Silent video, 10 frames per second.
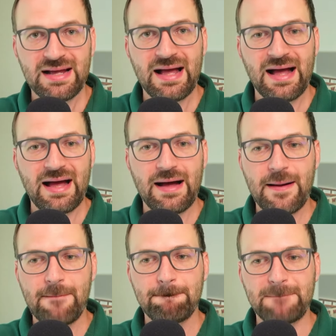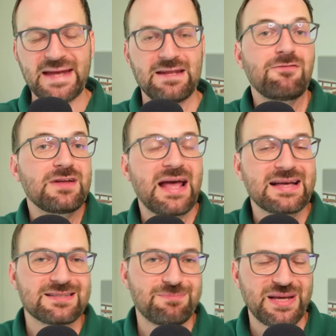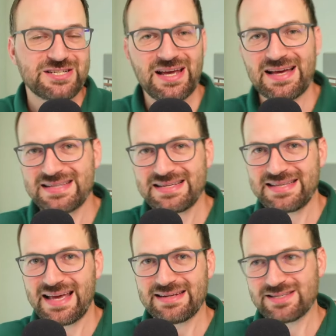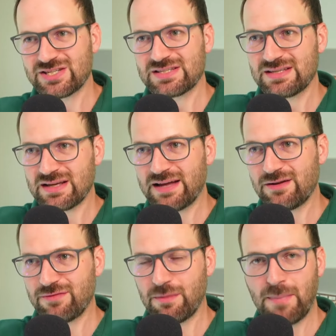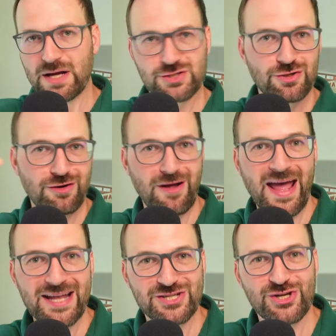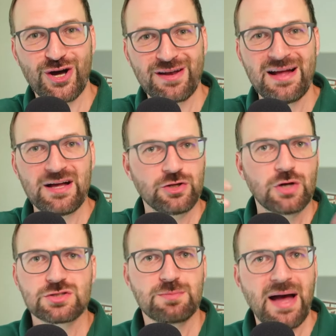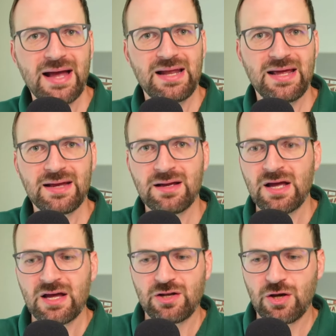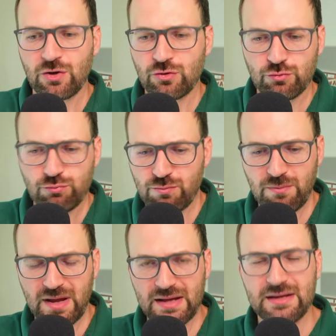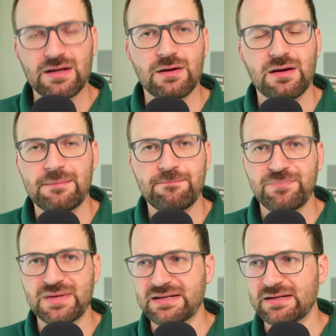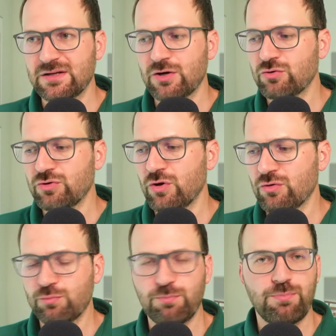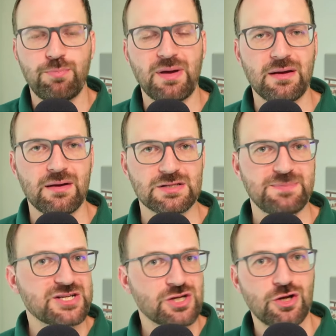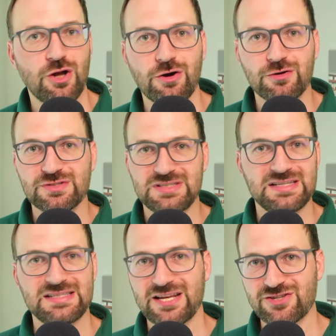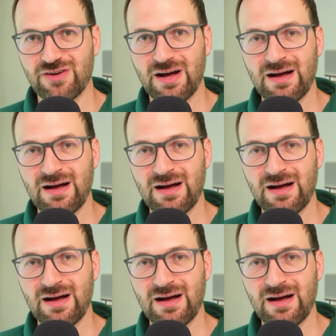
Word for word: Um, and if it has a picture, as I said, it's just a kind of a mugshot, a headshot, no smiling, no, uh, uh um, uh, no, no uh, special clothes, etc.